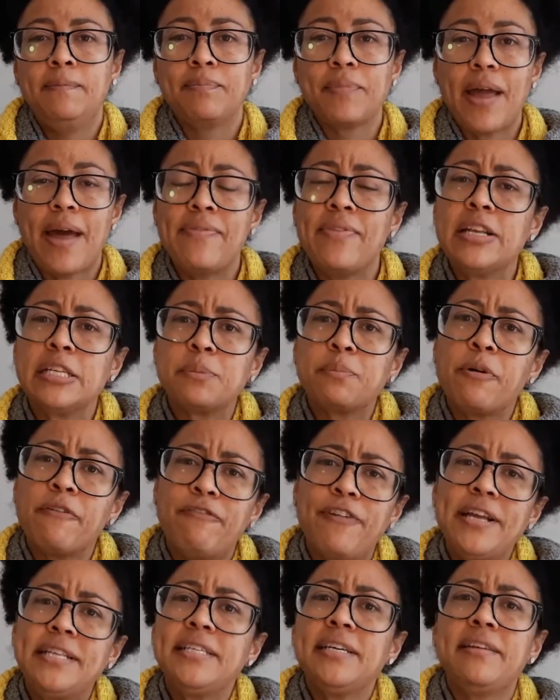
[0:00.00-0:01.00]
And this
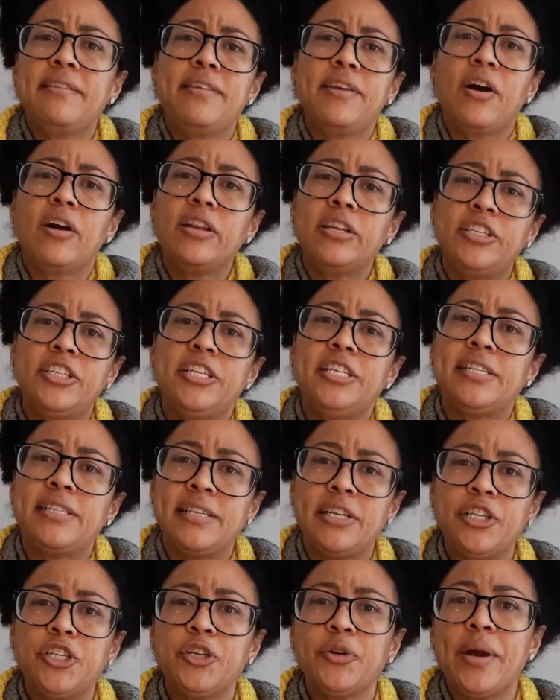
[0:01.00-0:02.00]
prophetic theology
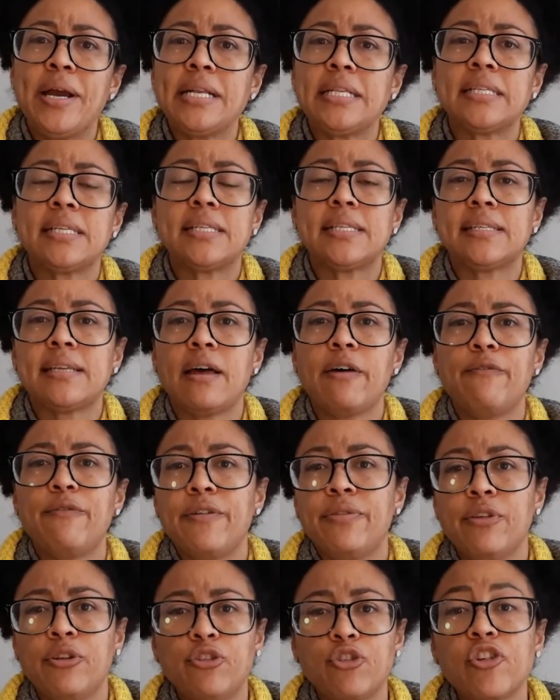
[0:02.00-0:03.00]
situates itself
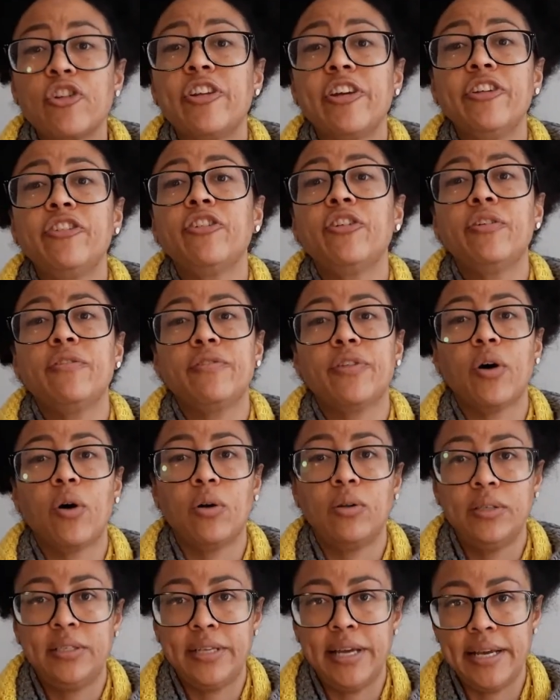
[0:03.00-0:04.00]
in the tradition of the
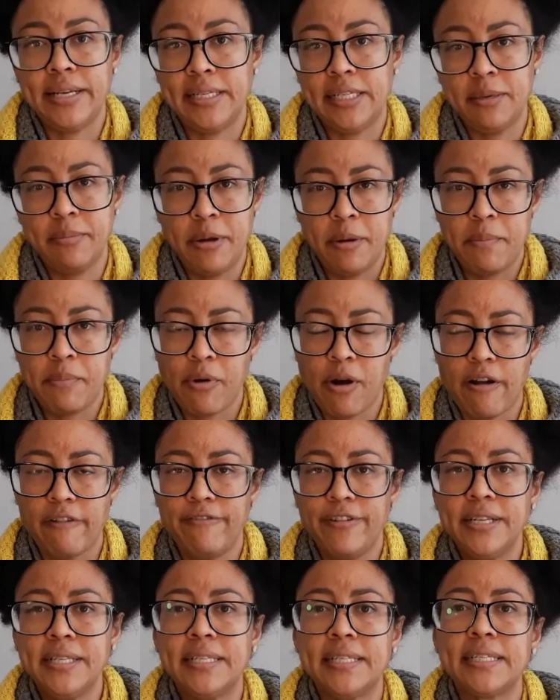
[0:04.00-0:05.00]
Old Testament
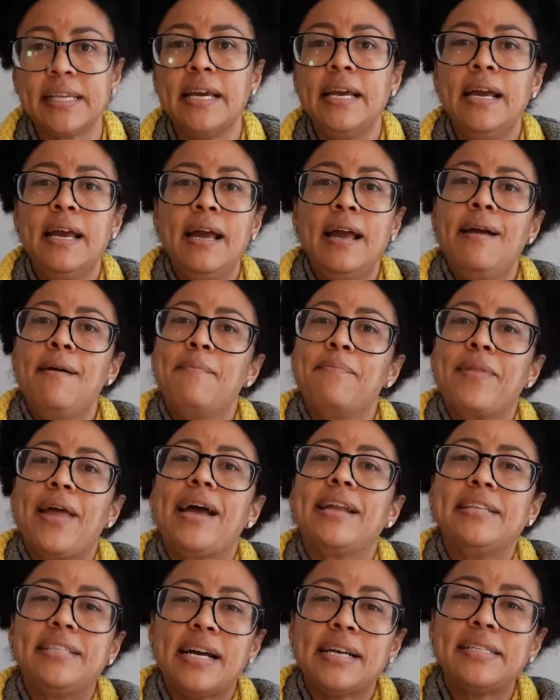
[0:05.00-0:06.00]
prophets
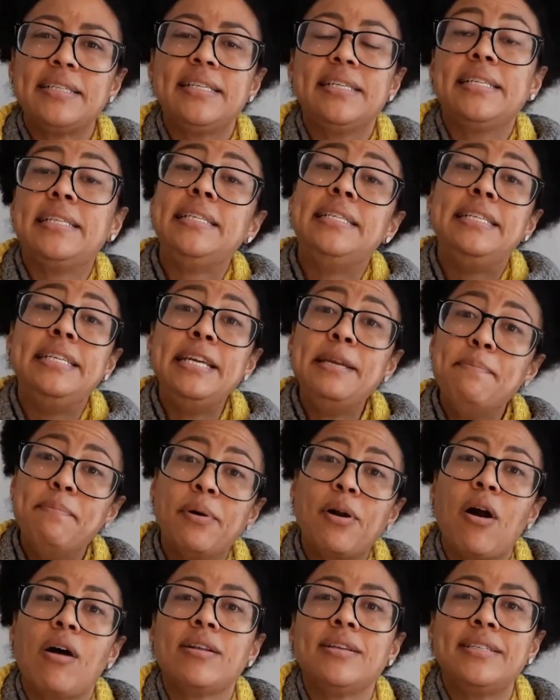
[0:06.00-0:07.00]
and does this
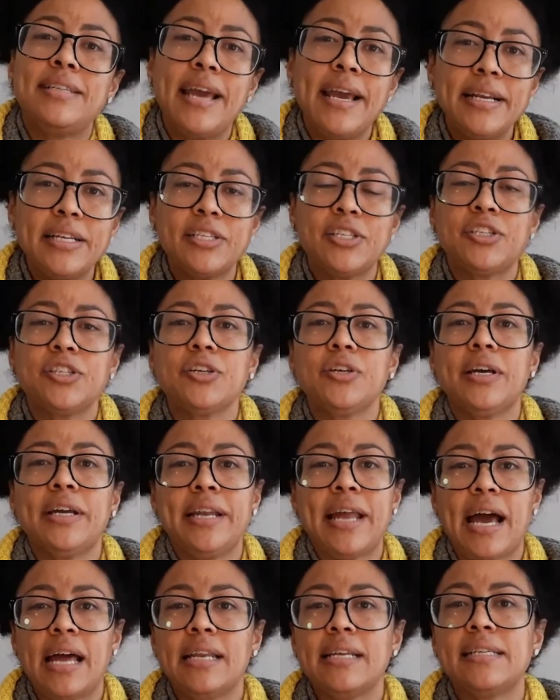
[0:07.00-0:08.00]
deep contextual
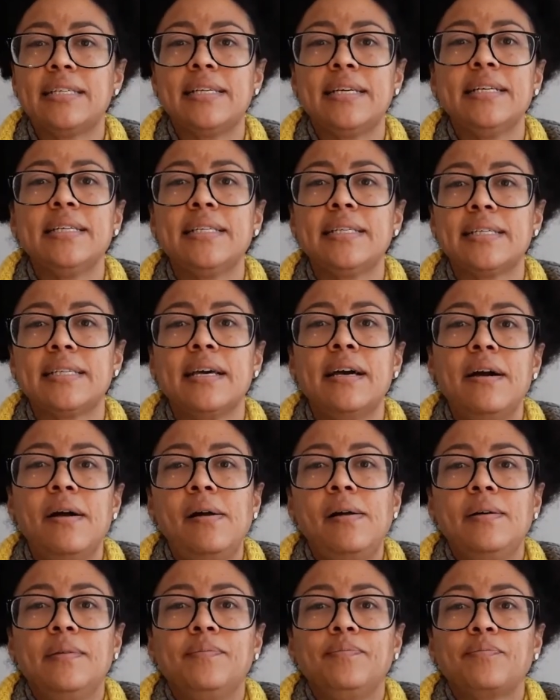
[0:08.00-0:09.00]
analysis,
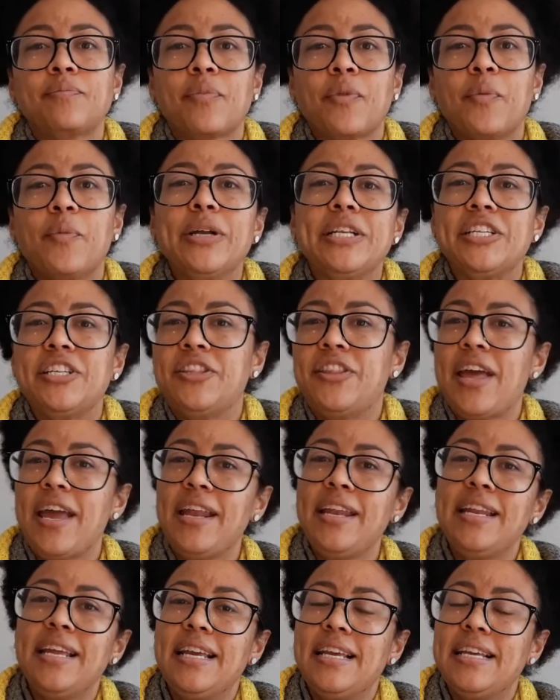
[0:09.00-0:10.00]
which then